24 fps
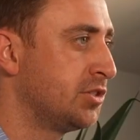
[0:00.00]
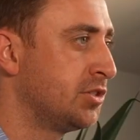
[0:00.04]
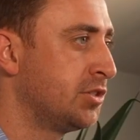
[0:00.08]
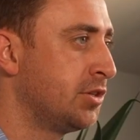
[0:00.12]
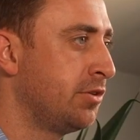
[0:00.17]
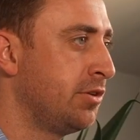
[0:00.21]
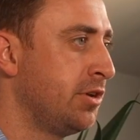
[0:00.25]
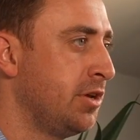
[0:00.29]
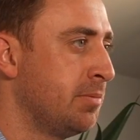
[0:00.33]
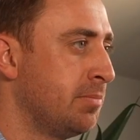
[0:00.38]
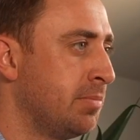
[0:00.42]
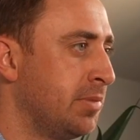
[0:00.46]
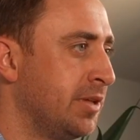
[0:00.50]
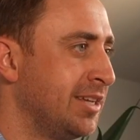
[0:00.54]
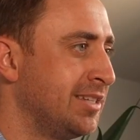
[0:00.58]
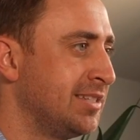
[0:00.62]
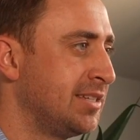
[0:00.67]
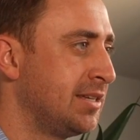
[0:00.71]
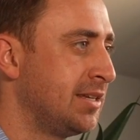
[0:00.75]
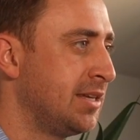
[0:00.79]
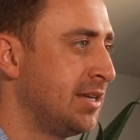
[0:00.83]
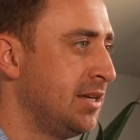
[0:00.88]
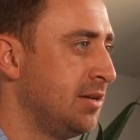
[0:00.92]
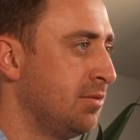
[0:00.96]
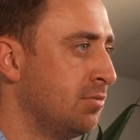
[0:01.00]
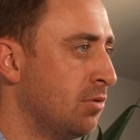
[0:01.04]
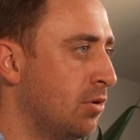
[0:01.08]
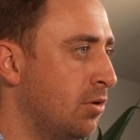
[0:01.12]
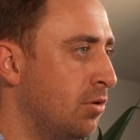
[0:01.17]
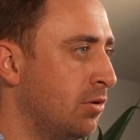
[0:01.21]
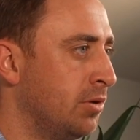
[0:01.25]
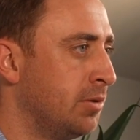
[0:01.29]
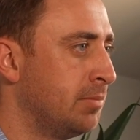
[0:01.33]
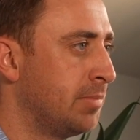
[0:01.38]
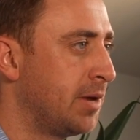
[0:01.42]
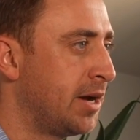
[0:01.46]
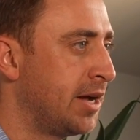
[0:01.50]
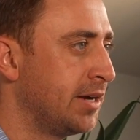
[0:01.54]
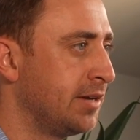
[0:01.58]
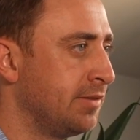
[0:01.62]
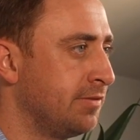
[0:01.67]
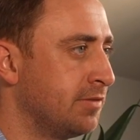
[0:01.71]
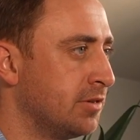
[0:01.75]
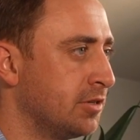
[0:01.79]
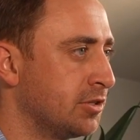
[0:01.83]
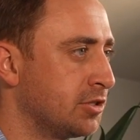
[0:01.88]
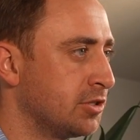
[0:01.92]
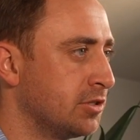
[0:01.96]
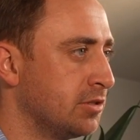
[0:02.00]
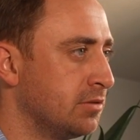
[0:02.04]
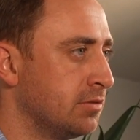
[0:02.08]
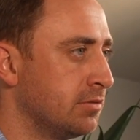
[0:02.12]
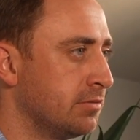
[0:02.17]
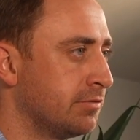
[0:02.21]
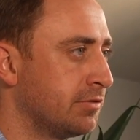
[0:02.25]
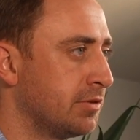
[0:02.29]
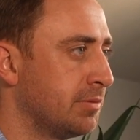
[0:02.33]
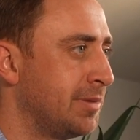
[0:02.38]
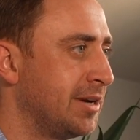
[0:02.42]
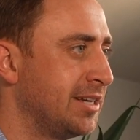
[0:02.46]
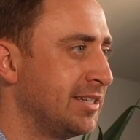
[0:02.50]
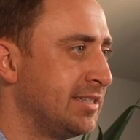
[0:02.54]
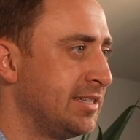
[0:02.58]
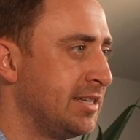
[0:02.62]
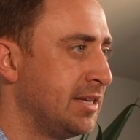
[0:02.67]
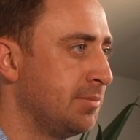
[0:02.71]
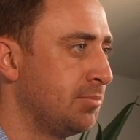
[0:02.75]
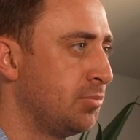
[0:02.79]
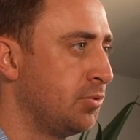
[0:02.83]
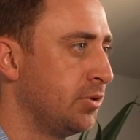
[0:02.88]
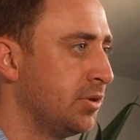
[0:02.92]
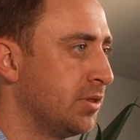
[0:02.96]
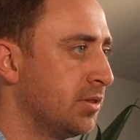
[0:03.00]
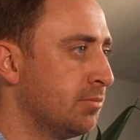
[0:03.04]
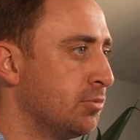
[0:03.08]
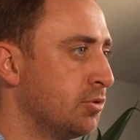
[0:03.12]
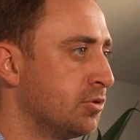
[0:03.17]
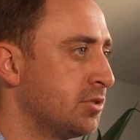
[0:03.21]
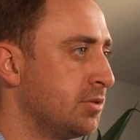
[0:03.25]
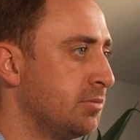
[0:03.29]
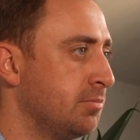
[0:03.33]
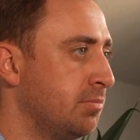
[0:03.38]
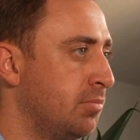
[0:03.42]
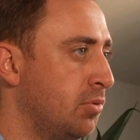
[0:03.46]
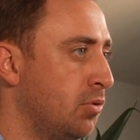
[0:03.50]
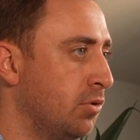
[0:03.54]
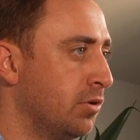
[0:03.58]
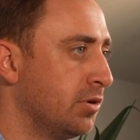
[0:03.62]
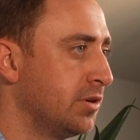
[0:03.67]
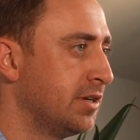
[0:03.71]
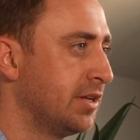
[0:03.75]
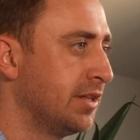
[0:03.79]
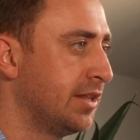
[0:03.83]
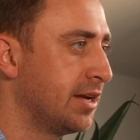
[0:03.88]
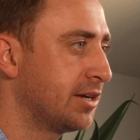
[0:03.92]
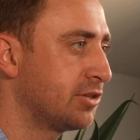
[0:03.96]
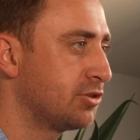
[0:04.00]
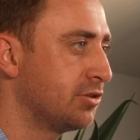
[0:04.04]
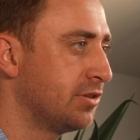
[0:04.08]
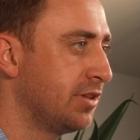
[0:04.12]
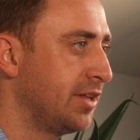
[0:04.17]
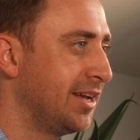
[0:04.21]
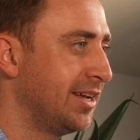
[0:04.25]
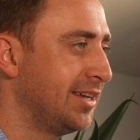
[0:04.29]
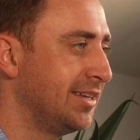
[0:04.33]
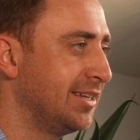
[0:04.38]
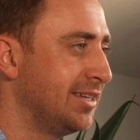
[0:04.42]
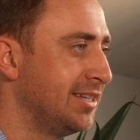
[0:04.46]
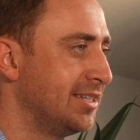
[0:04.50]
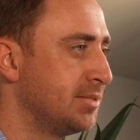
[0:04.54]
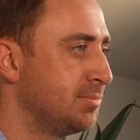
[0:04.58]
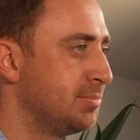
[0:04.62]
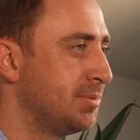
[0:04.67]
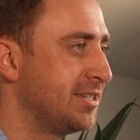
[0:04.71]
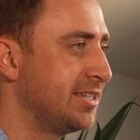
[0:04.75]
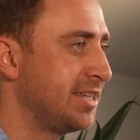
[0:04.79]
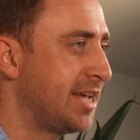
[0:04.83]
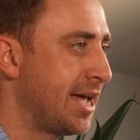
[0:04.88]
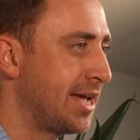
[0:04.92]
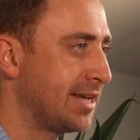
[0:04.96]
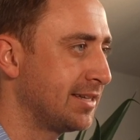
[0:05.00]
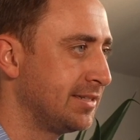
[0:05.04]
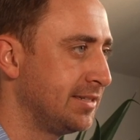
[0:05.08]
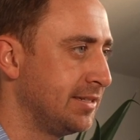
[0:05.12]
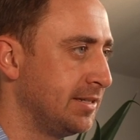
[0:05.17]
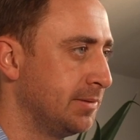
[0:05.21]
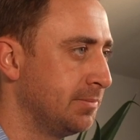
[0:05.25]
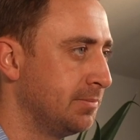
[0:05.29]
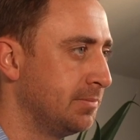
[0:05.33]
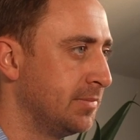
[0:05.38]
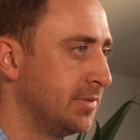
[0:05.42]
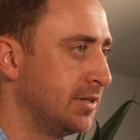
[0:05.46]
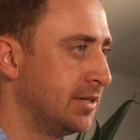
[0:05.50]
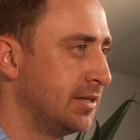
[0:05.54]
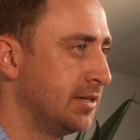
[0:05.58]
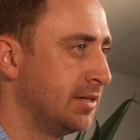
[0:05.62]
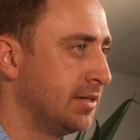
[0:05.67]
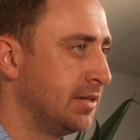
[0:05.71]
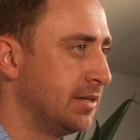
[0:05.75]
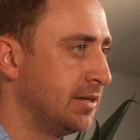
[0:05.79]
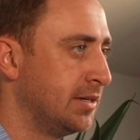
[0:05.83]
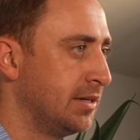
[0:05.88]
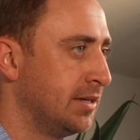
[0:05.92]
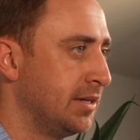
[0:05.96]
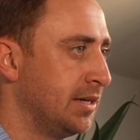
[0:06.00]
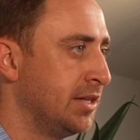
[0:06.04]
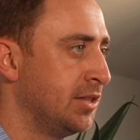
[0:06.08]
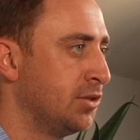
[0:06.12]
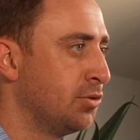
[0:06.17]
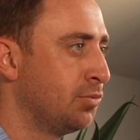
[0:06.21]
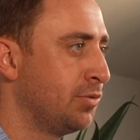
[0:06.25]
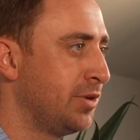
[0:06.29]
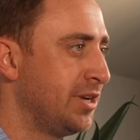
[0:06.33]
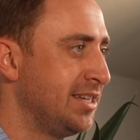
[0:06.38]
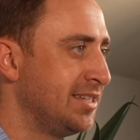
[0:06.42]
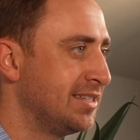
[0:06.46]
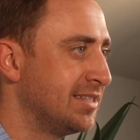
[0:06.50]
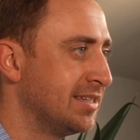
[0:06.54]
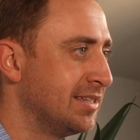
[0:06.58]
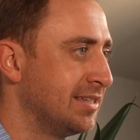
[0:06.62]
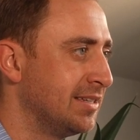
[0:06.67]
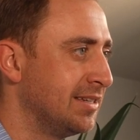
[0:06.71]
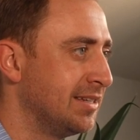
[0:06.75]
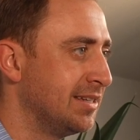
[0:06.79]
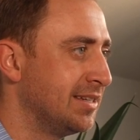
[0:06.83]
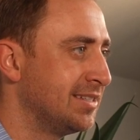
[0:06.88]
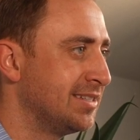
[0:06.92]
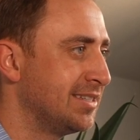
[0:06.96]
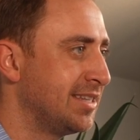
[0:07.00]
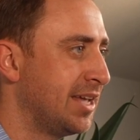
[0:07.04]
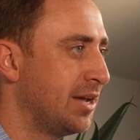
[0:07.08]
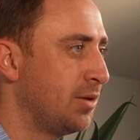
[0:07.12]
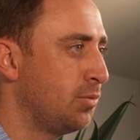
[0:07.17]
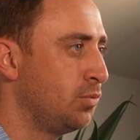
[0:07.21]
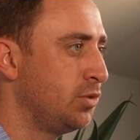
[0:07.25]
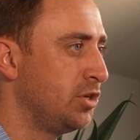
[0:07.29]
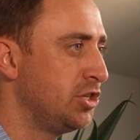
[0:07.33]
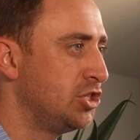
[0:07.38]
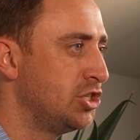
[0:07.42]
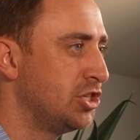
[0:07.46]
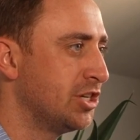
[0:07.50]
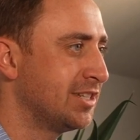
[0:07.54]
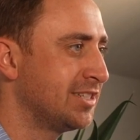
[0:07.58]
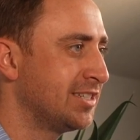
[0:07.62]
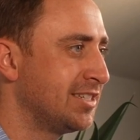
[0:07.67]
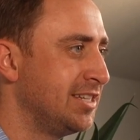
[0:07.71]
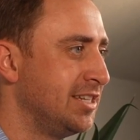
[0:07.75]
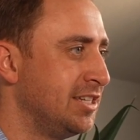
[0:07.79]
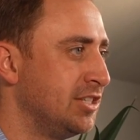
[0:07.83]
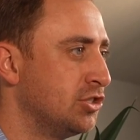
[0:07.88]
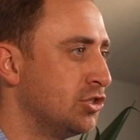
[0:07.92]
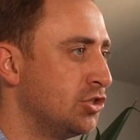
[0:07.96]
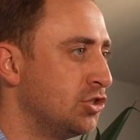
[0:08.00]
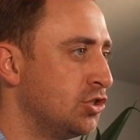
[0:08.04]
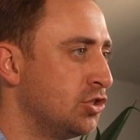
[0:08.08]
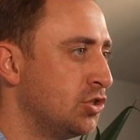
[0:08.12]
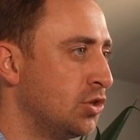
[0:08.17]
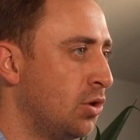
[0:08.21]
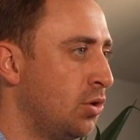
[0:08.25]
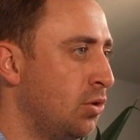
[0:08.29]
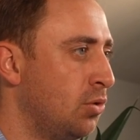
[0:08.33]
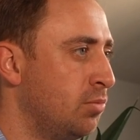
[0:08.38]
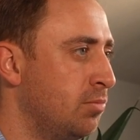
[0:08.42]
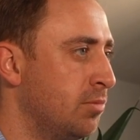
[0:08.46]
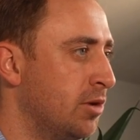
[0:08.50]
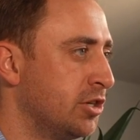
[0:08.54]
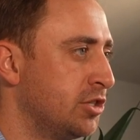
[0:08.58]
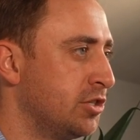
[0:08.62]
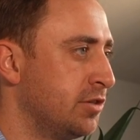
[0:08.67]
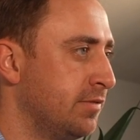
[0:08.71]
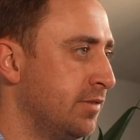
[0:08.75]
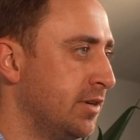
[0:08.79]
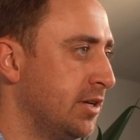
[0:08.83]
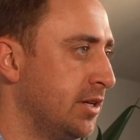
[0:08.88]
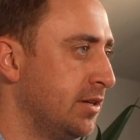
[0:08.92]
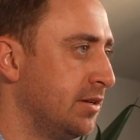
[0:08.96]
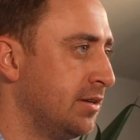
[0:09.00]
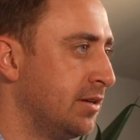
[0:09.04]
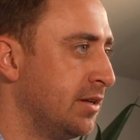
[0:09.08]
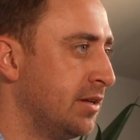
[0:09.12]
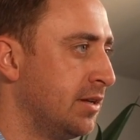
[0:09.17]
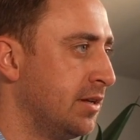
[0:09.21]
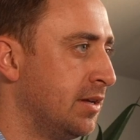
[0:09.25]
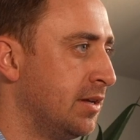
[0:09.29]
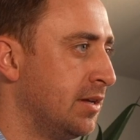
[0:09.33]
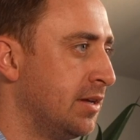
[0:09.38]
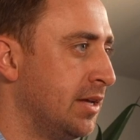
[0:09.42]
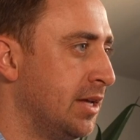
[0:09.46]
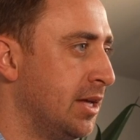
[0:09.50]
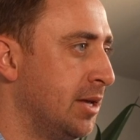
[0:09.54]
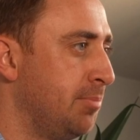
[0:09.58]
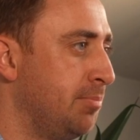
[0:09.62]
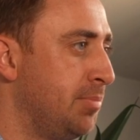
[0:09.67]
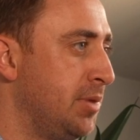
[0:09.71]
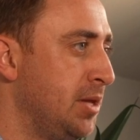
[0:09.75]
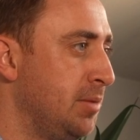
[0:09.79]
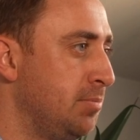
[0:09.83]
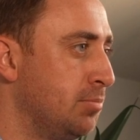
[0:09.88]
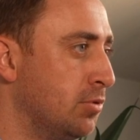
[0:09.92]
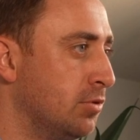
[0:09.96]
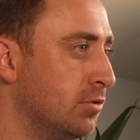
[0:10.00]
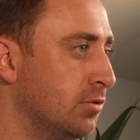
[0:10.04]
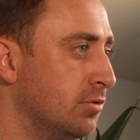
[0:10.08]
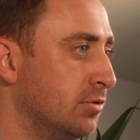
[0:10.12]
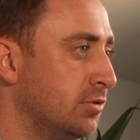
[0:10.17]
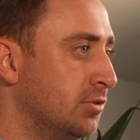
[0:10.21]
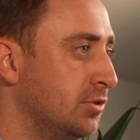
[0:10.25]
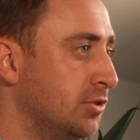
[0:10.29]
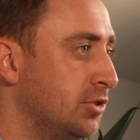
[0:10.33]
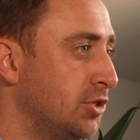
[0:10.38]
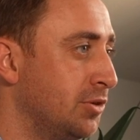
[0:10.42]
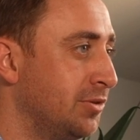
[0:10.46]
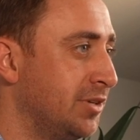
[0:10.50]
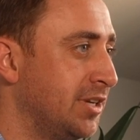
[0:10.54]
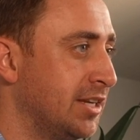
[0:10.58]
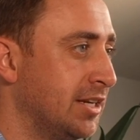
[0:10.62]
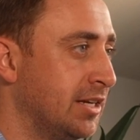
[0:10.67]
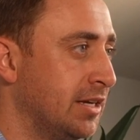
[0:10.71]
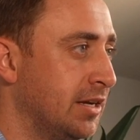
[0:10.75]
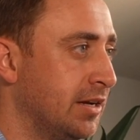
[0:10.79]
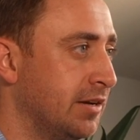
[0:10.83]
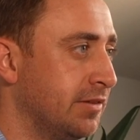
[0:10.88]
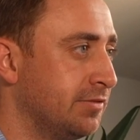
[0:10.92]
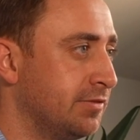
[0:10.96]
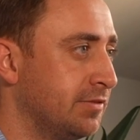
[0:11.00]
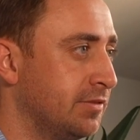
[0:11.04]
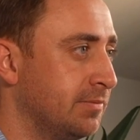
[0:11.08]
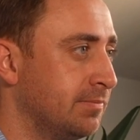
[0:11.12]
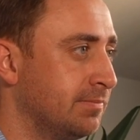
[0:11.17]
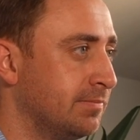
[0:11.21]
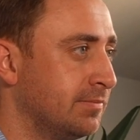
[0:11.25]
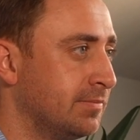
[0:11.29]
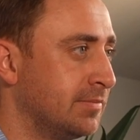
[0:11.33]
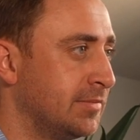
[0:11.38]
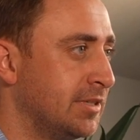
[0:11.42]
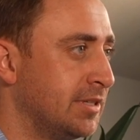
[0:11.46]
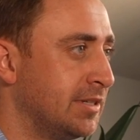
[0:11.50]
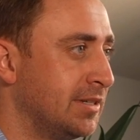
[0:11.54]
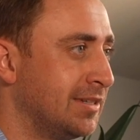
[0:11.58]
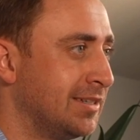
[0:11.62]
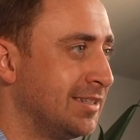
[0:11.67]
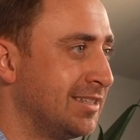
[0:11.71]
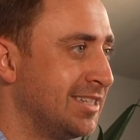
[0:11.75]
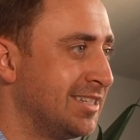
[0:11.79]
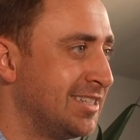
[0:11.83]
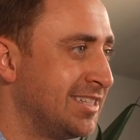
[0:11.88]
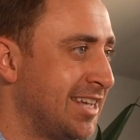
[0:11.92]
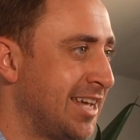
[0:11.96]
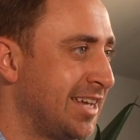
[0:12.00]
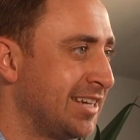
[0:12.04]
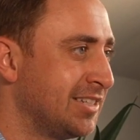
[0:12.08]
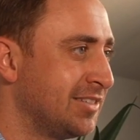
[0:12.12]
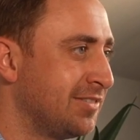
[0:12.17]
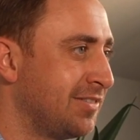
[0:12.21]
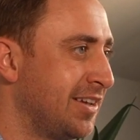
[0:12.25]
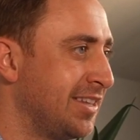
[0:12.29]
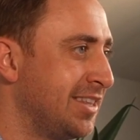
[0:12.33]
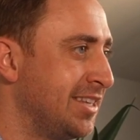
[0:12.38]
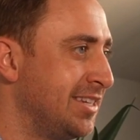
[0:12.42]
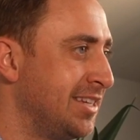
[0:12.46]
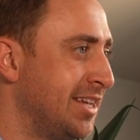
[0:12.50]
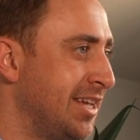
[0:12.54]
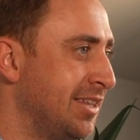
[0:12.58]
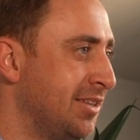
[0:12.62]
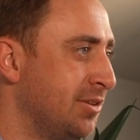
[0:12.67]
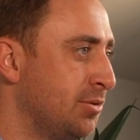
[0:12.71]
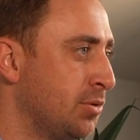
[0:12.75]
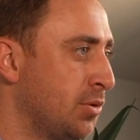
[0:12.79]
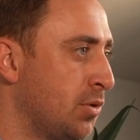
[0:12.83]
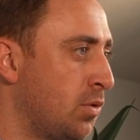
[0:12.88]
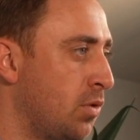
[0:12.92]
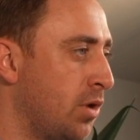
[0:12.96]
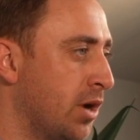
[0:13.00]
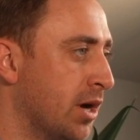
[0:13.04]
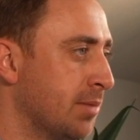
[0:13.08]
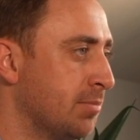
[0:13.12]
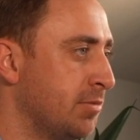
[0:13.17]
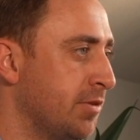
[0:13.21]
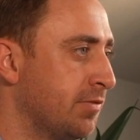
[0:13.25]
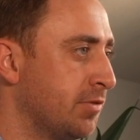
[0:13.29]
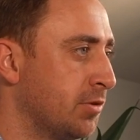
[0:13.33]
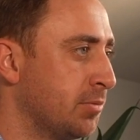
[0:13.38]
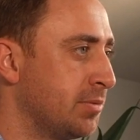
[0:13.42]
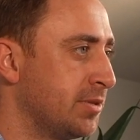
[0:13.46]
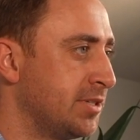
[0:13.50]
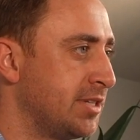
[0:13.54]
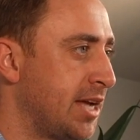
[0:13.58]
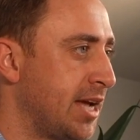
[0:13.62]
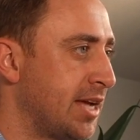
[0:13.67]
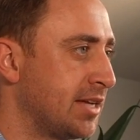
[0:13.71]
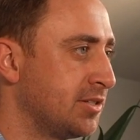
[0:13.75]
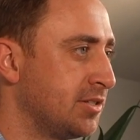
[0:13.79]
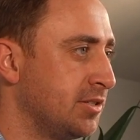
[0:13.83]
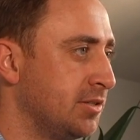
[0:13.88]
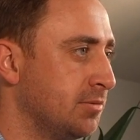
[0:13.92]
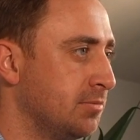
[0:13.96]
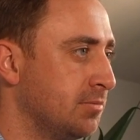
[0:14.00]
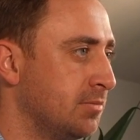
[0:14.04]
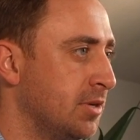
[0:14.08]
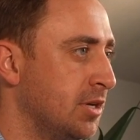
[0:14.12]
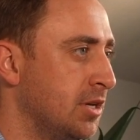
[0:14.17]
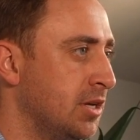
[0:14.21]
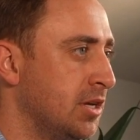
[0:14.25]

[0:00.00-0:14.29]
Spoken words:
sodium plays a key role in body function, from my standpoint, the most important electrolyte is potassium. And the reason is that we just need so much of it, and people don't get enough. To satisfy the daily requirement for potassium,